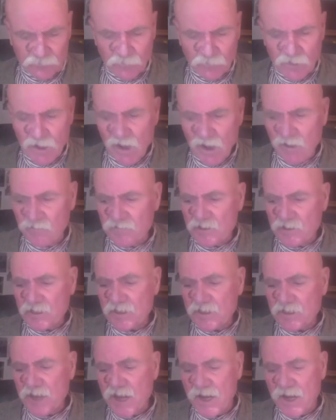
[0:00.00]
of the
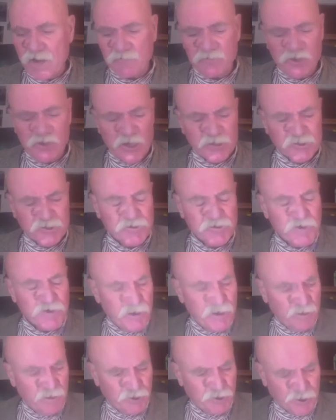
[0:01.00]
day of Chechen
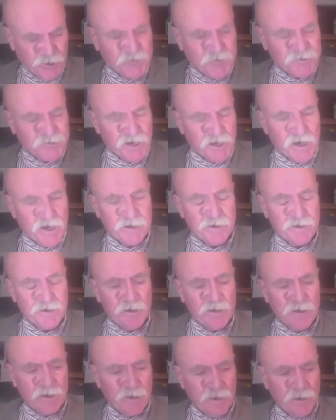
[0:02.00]
genocide,
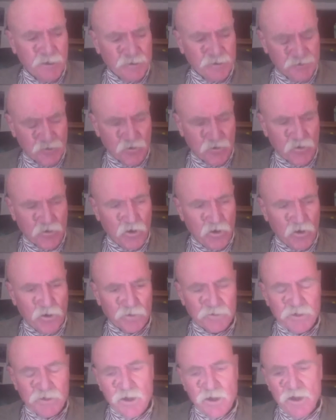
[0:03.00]
so-called,
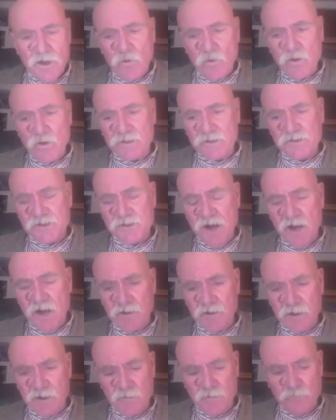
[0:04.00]
when
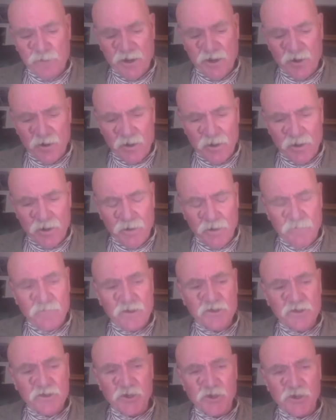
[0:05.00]
Stalin and Beria
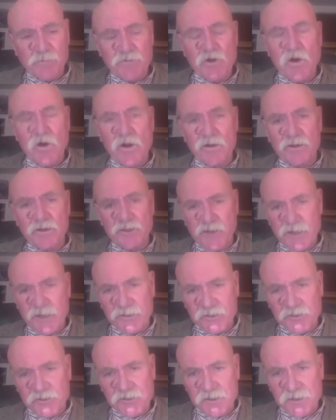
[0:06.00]
shipped all the
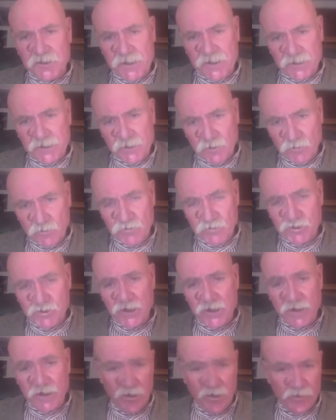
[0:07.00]
Chechens in the Ingush
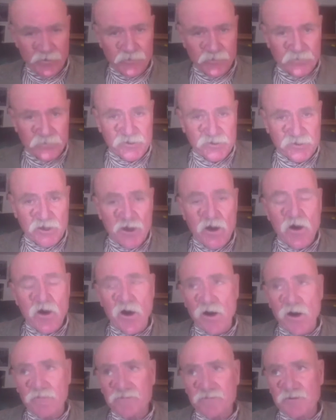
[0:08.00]
and others
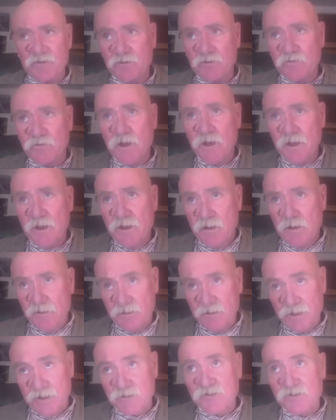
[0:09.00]
off to
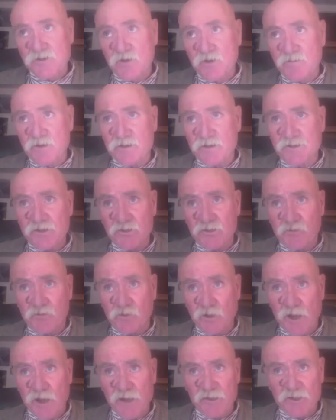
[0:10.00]
then Soviet Central
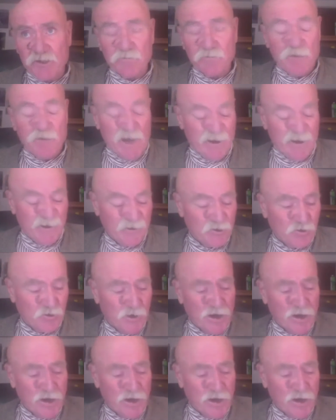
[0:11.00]
Asia by a train.